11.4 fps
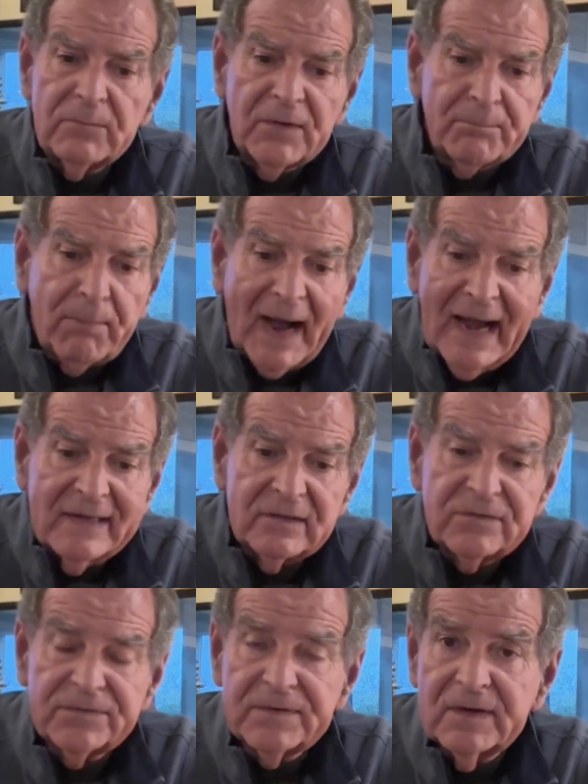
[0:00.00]

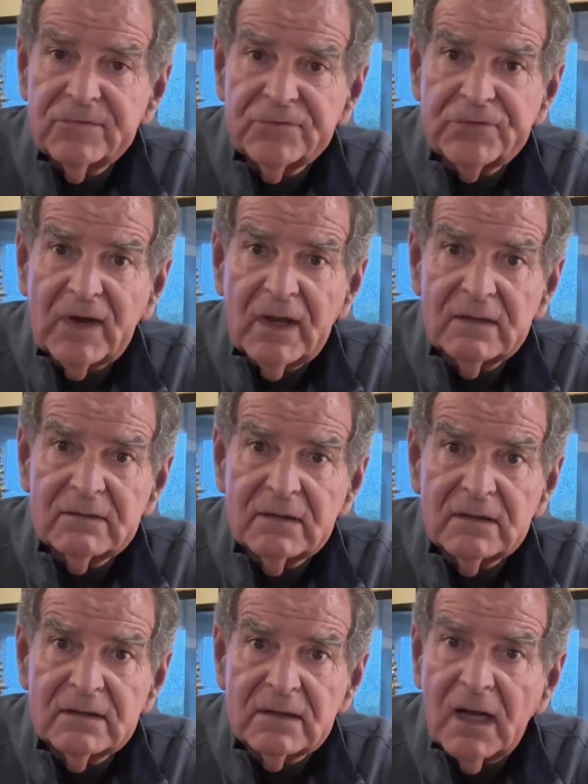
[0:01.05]
Buying things on
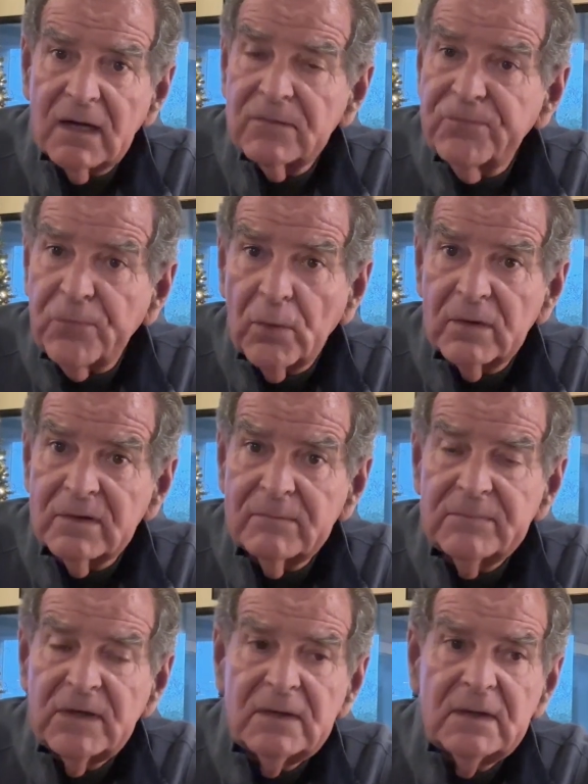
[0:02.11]
a
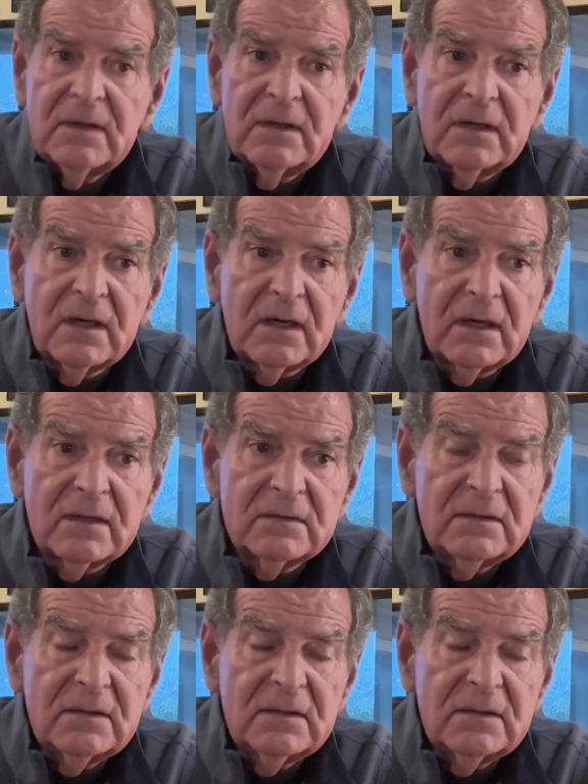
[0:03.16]
forum. Who